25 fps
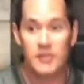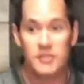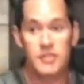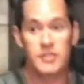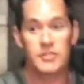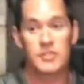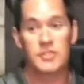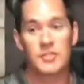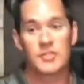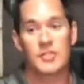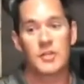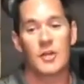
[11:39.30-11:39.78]

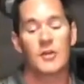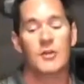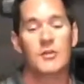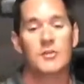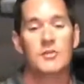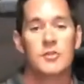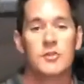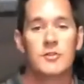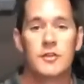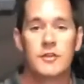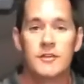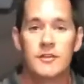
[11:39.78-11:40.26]
Just
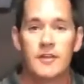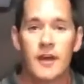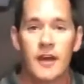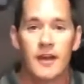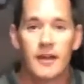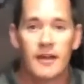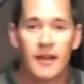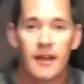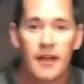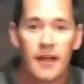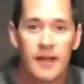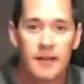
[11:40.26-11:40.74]
showed you the
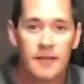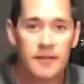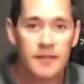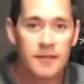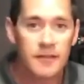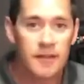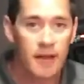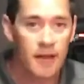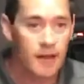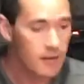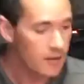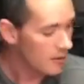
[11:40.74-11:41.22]
dinette
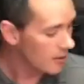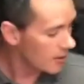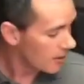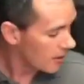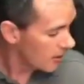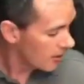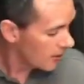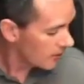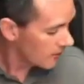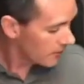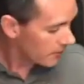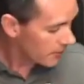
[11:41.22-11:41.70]
set,
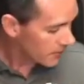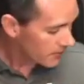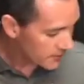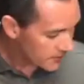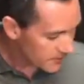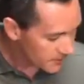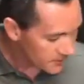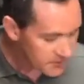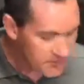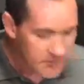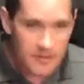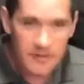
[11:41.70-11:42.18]
but
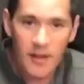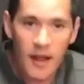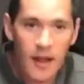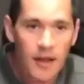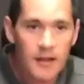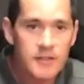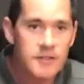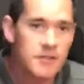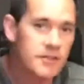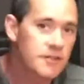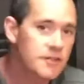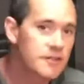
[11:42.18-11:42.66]
this is
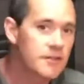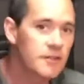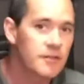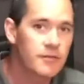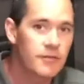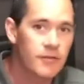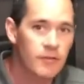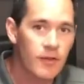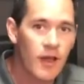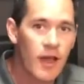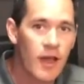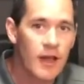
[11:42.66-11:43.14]
not just a
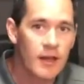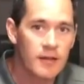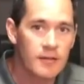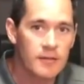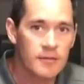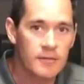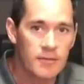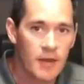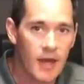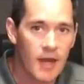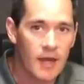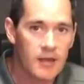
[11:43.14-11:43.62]
flat
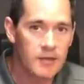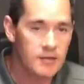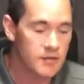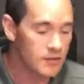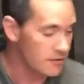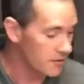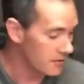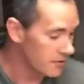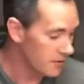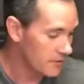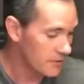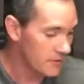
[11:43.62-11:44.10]

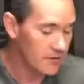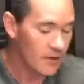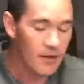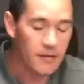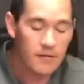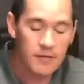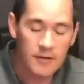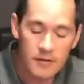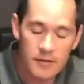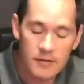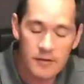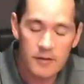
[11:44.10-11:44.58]
mattress. This is
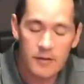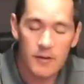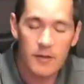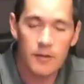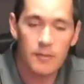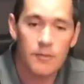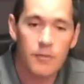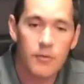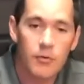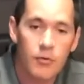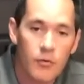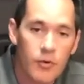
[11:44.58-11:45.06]
obviously
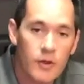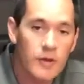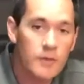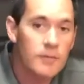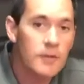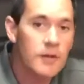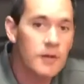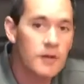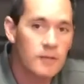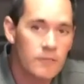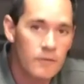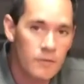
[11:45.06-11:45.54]
a
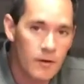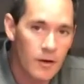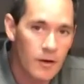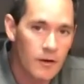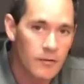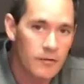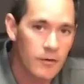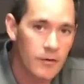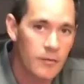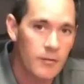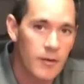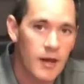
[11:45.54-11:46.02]
premium
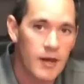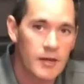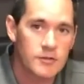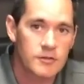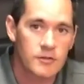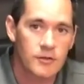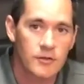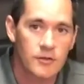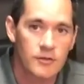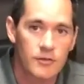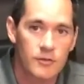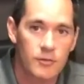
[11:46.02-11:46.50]
Volvo
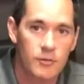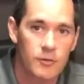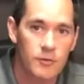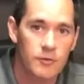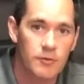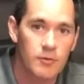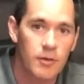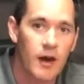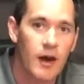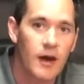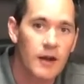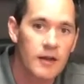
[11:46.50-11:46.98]
mattress with
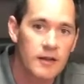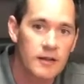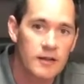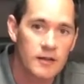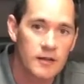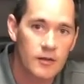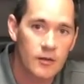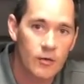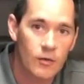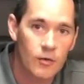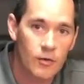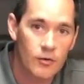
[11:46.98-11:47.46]

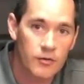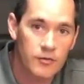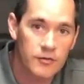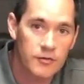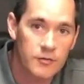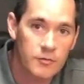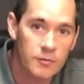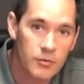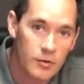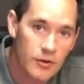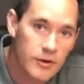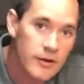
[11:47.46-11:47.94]
pocketed coil
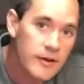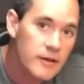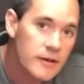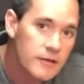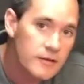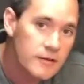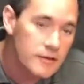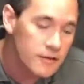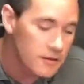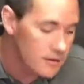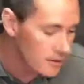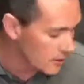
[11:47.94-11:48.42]

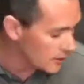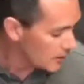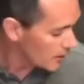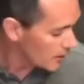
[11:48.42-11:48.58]
springs,